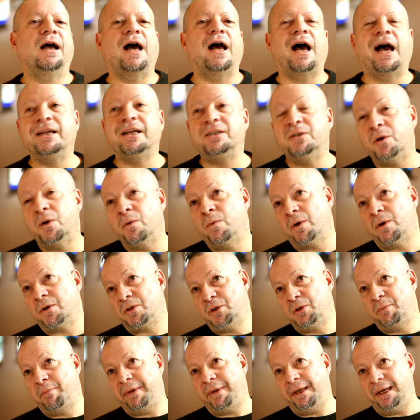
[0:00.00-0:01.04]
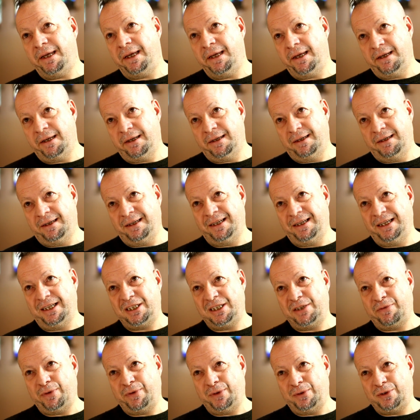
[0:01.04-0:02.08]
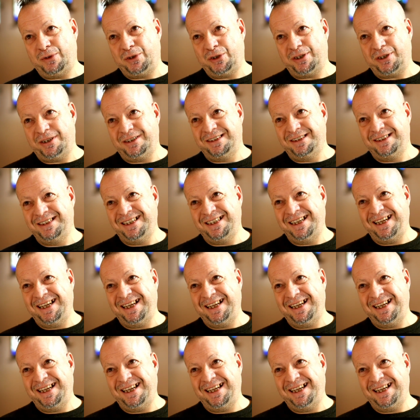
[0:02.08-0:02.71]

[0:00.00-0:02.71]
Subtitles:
I don't want to be here in its future.